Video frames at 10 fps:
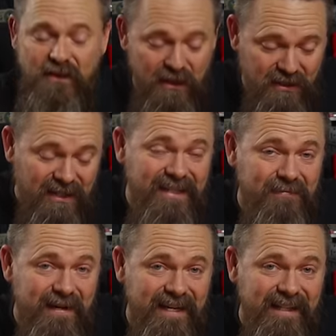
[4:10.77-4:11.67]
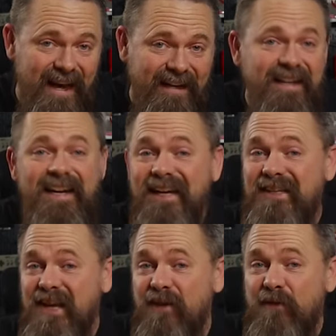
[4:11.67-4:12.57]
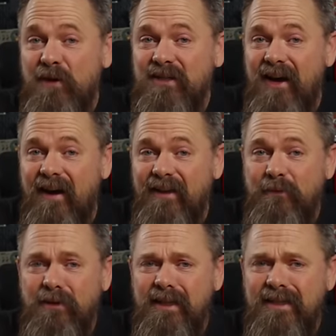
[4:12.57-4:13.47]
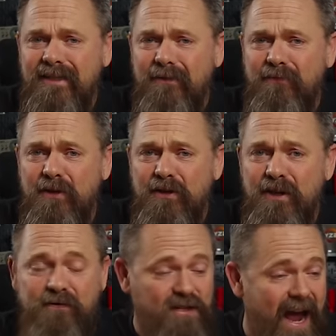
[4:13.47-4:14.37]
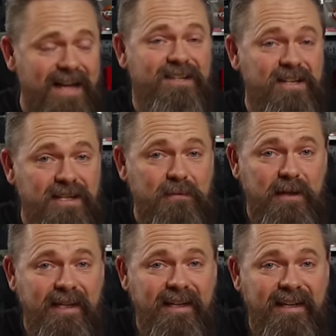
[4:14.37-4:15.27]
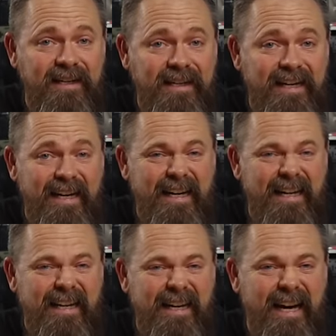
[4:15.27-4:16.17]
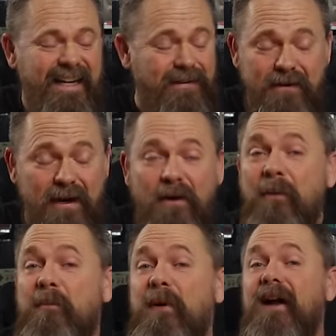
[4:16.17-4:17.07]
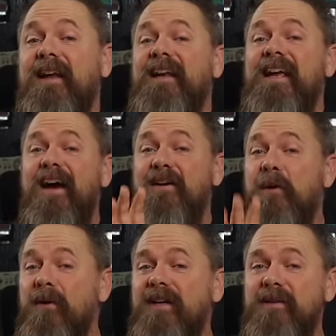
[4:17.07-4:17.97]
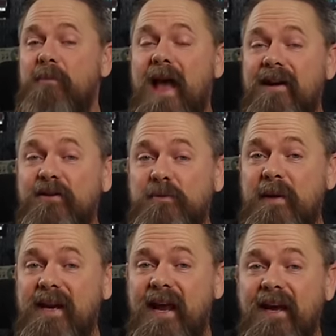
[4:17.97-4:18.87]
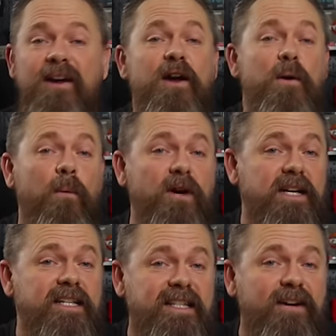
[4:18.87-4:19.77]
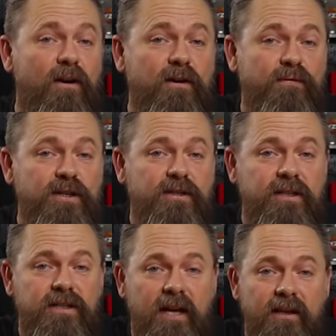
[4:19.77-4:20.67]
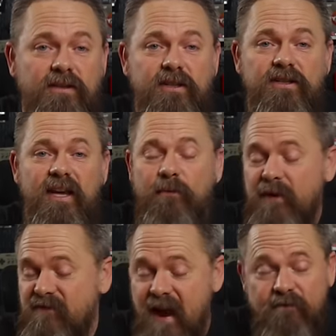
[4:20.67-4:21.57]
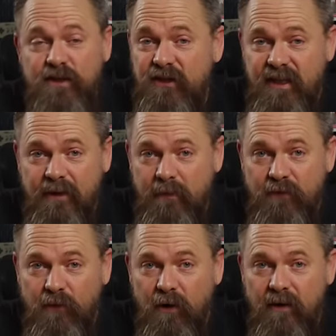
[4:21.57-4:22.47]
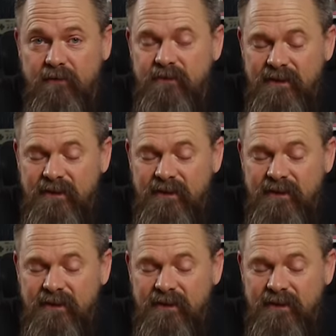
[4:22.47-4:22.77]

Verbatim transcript: Does this mean that instead of Cortana, we'll get some version of ChatGPT? Uh, I don't know, but according to Panos Panay, we're gonna see artificial intelligence like we've never seen it before.